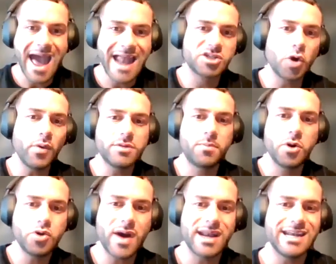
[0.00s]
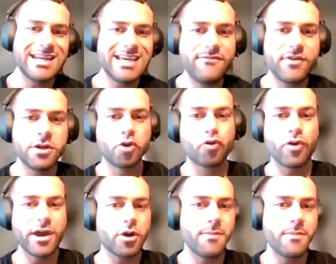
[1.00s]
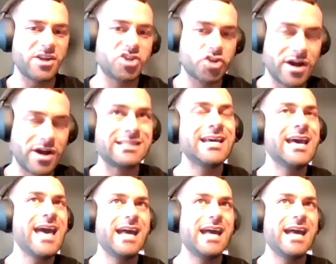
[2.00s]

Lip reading: And it's going to put you at an even greater amount of stress.